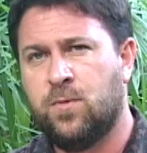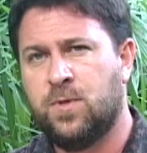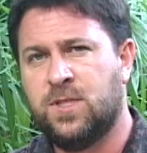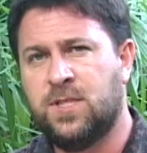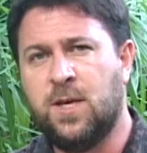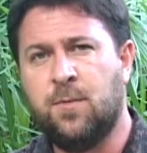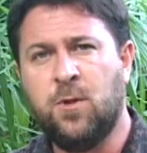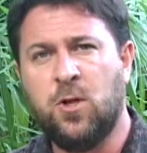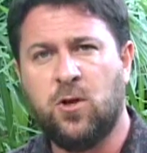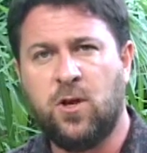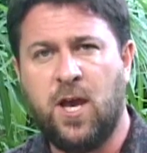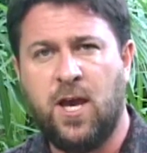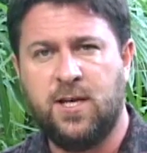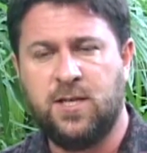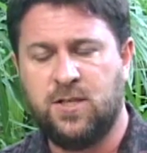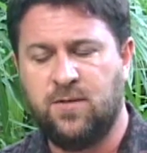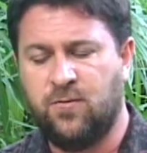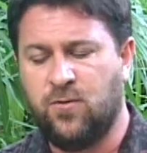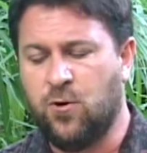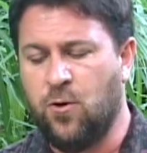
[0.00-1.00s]
Similar
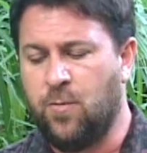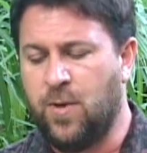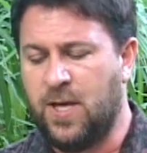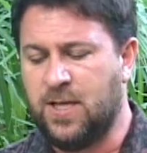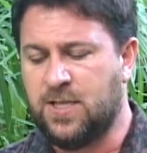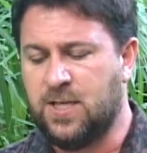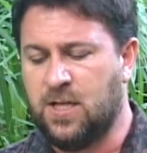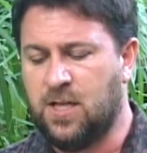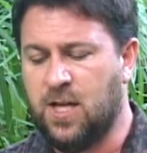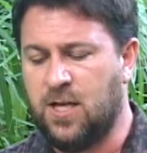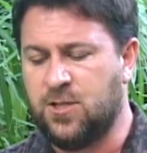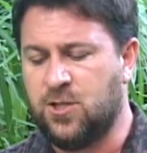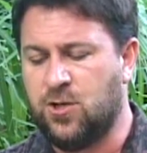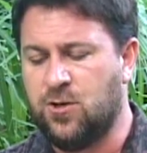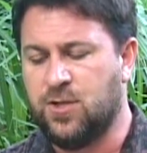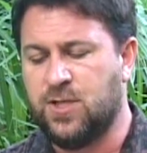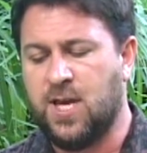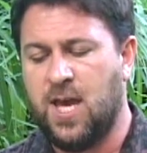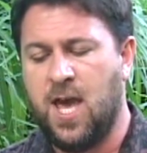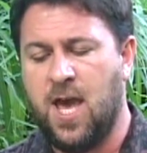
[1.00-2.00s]
kinds of groupings and
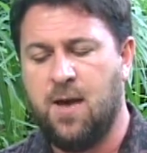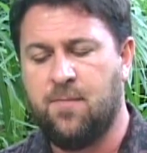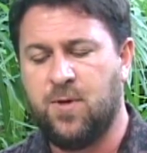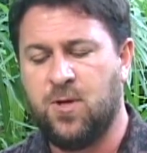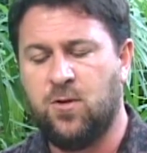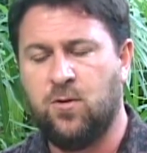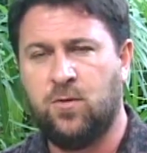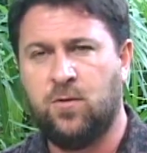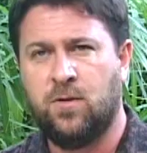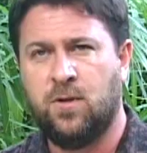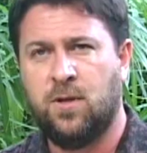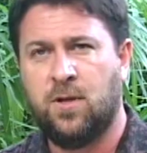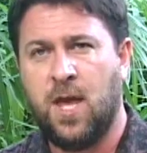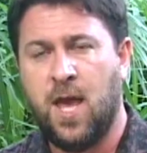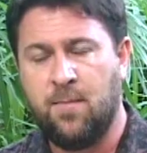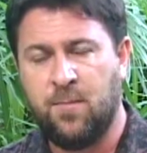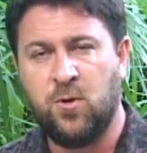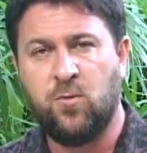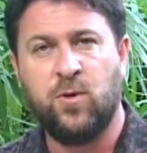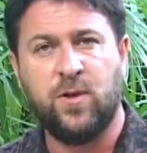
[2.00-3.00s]
clusters happen,
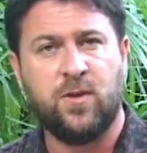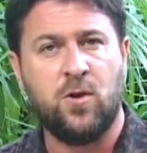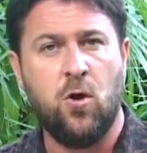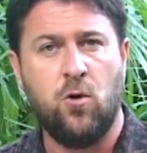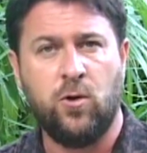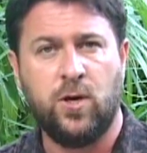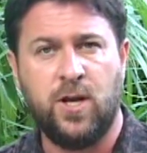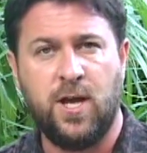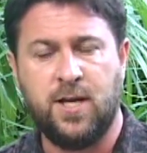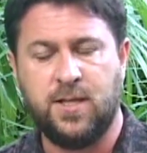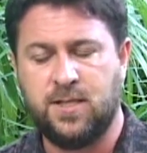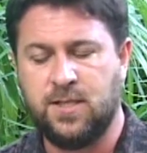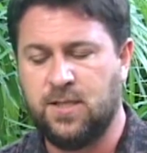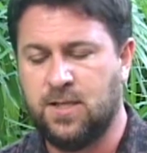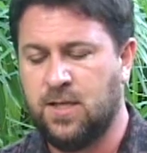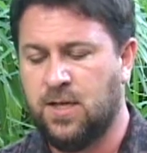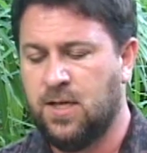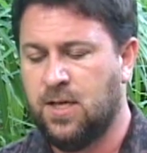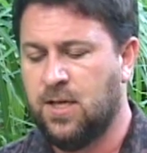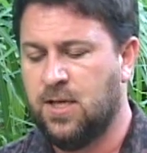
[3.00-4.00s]
happen with
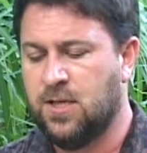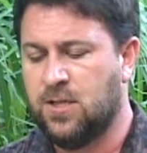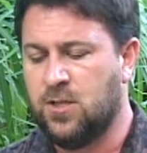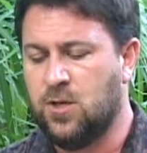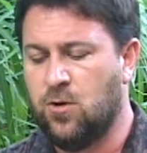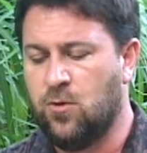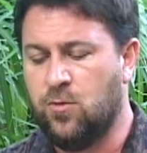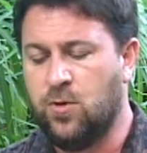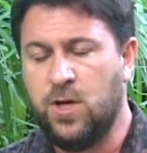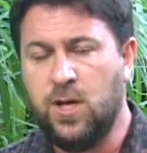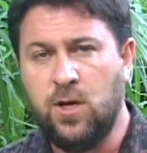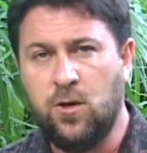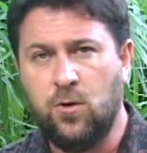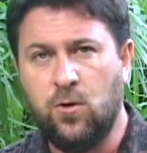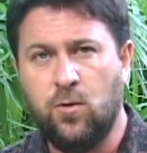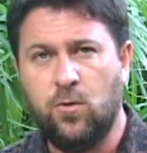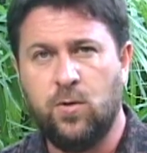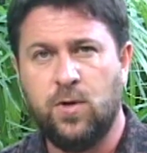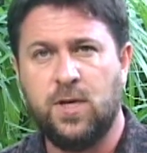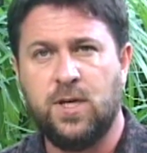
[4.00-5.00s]
coconuts. So
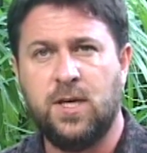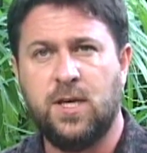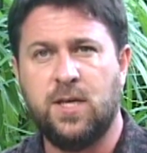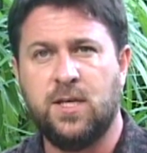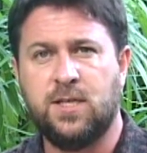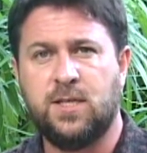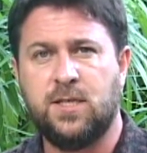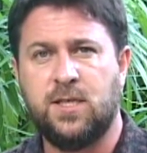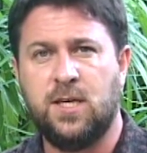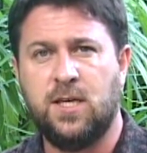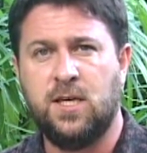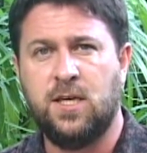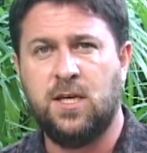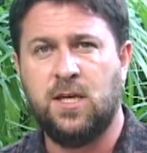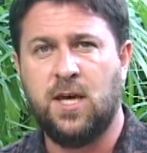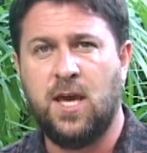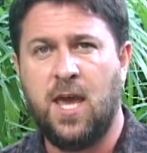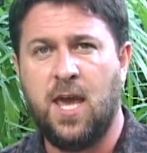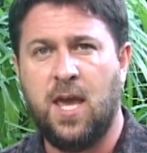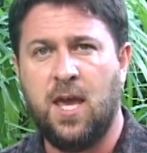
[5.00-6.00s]
niu is
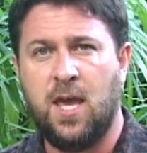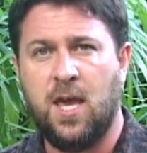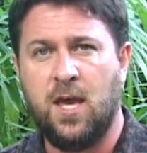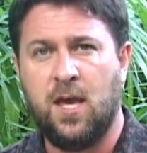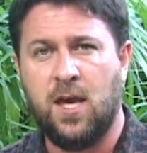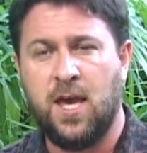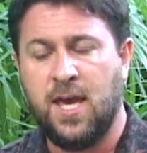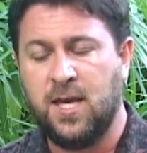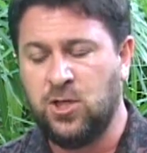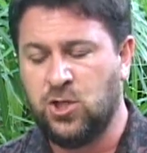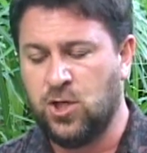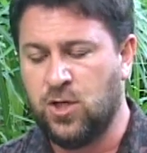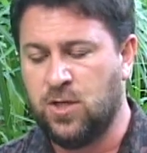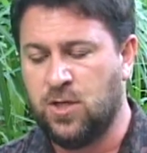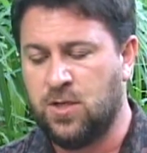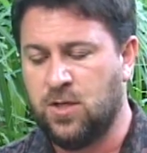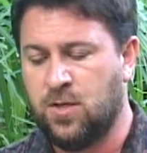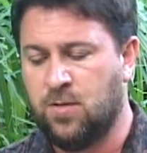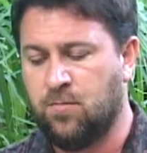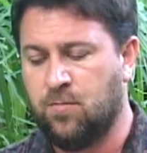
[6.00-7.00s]
the uh,
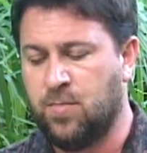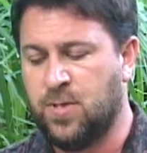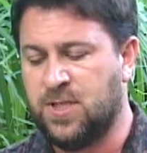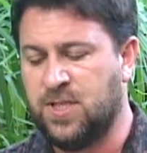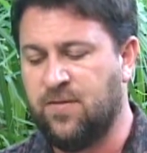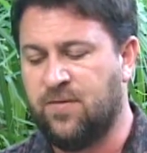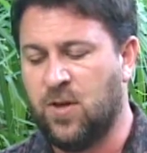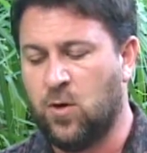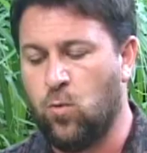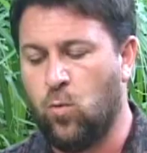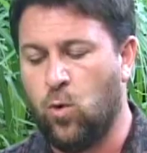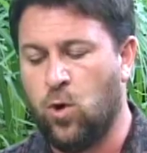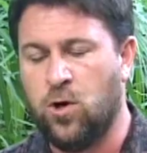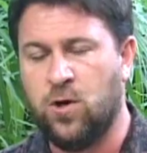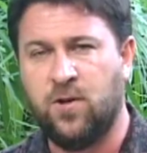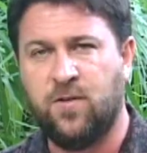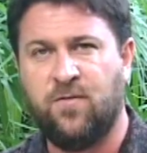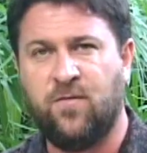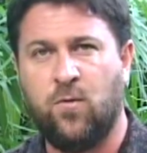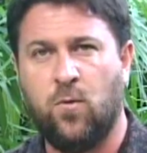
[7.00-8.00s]
ancient Pacific
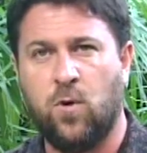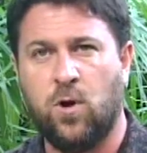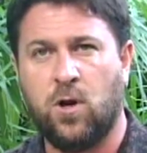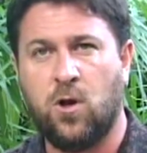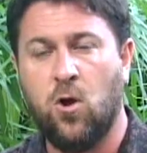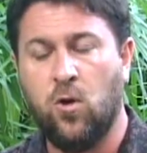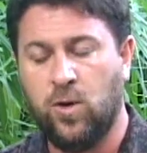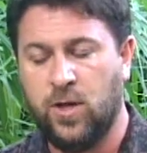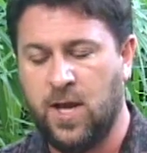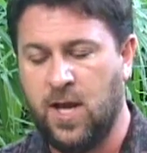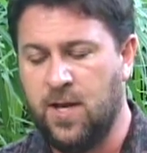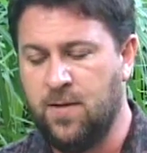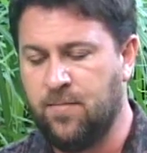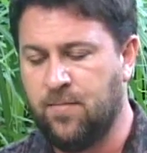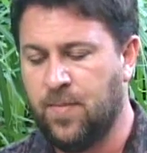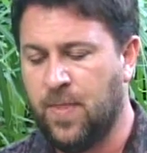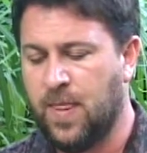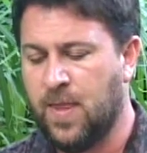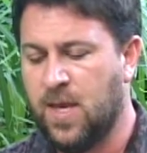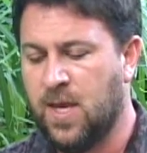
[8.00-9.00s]
word for coconut,
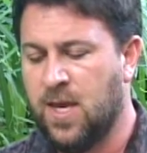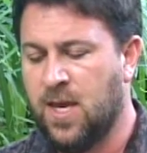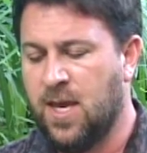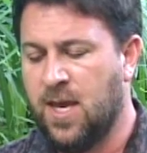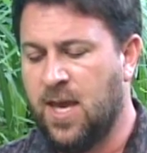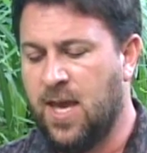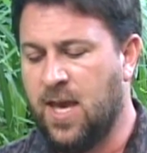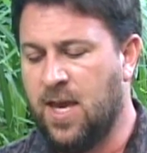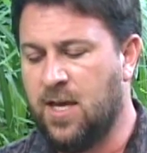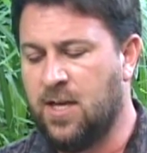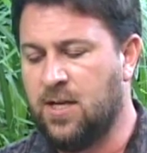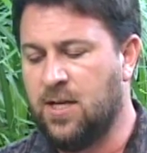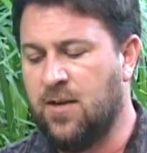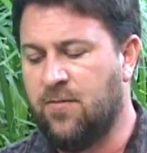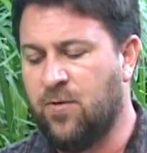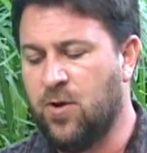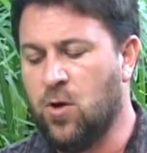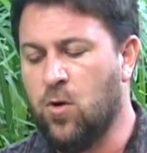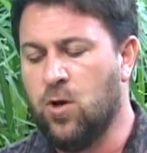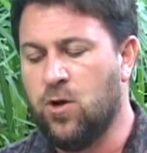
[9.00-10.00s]
and
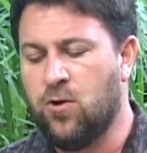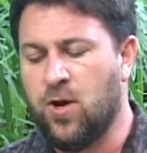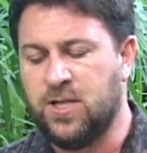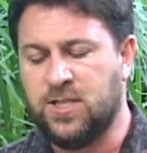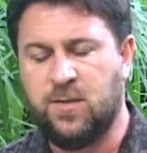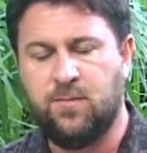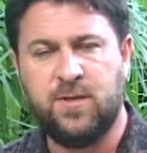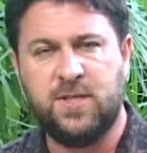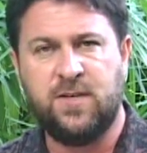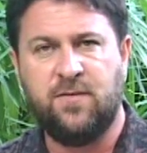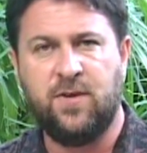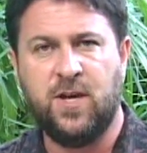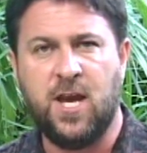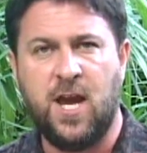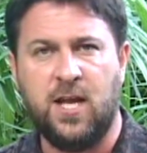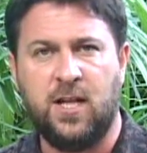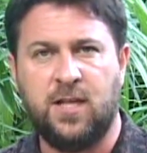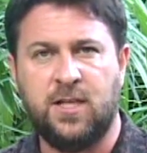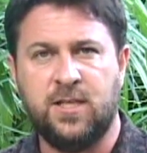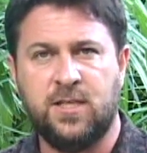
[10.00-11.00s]
if we go across the Pacific
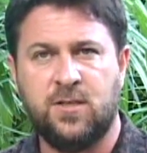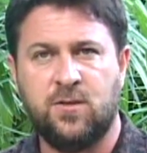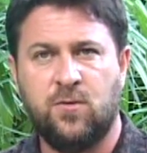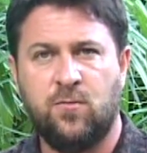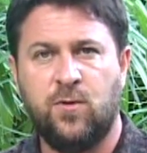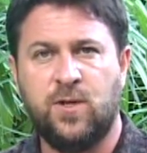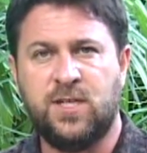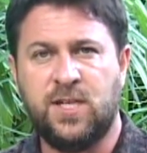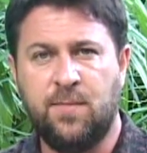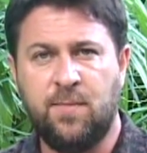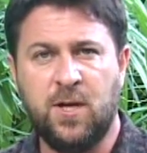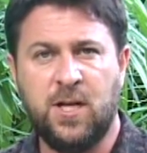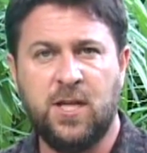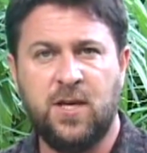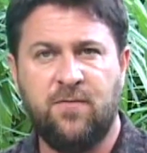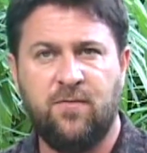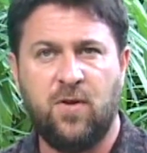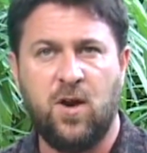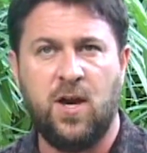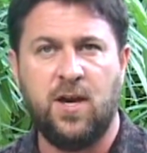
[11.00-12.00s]
Islands, we
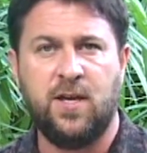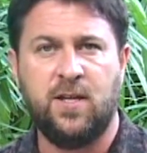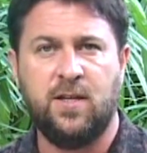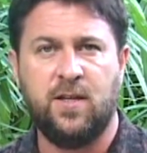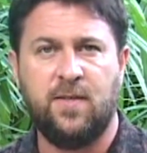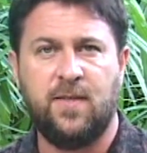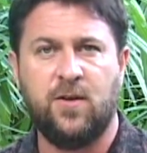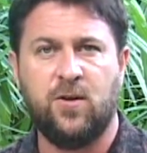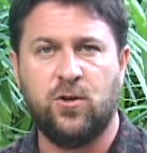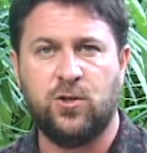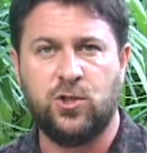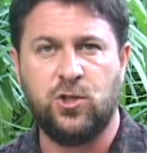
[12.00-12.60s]
typically find that there are